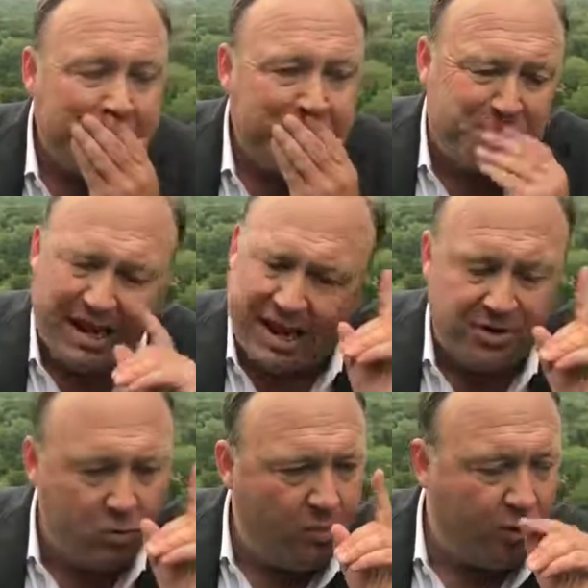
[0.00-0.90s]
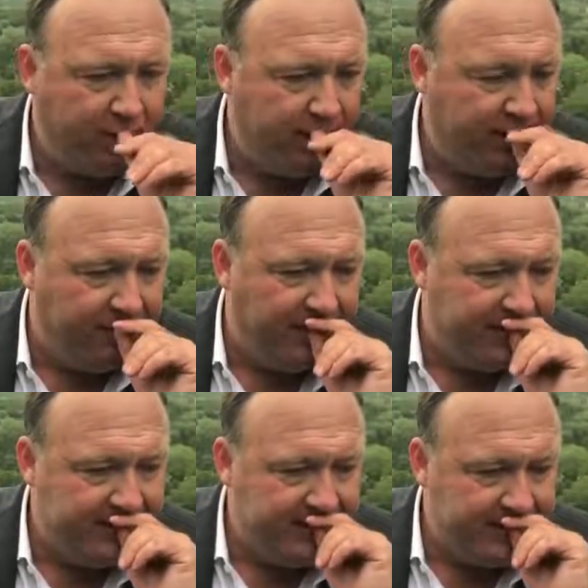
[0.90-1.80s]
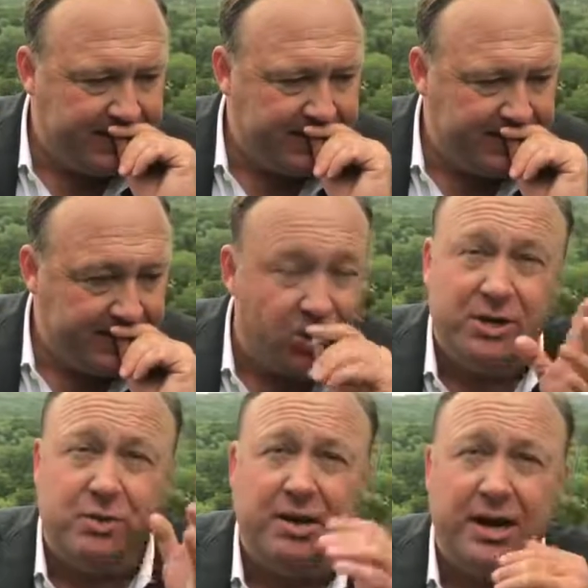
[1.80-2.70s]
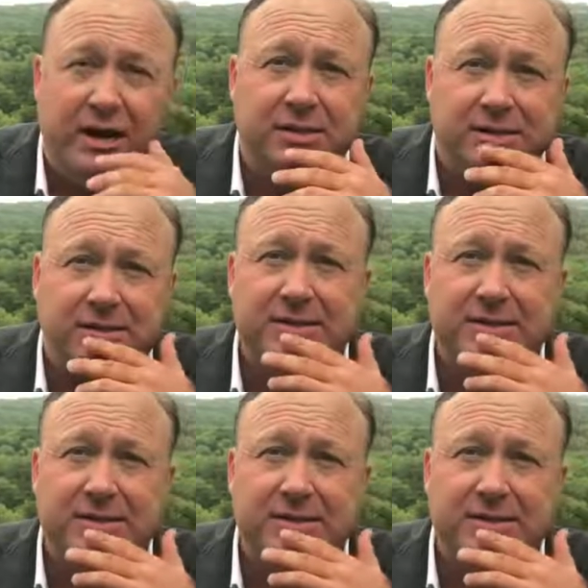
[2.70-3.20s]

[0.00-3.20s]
But I got to do one more video. What are you doing tonight, Harrison?